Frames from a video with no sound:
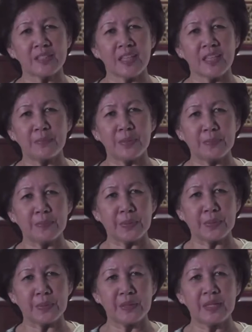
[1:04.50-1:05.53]
and
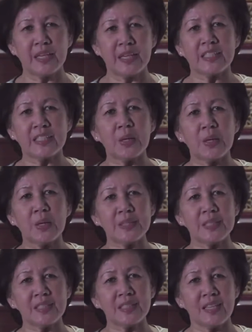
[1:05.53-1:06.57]
people the
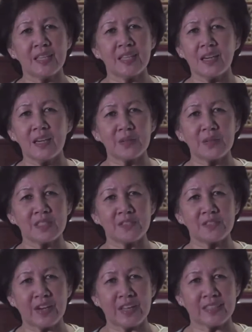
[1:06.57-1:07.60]
oldest and closest
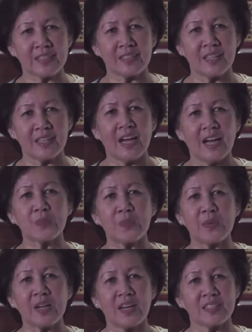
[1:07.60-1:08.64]
friends as well
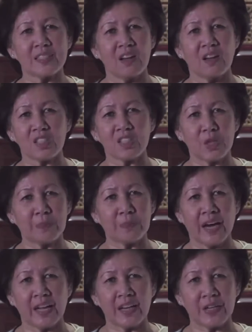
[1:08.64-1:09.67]
as long-term
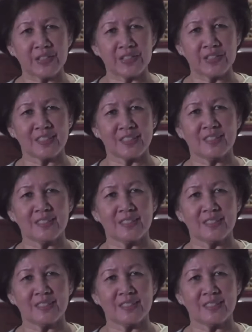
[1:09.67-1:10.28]
partners.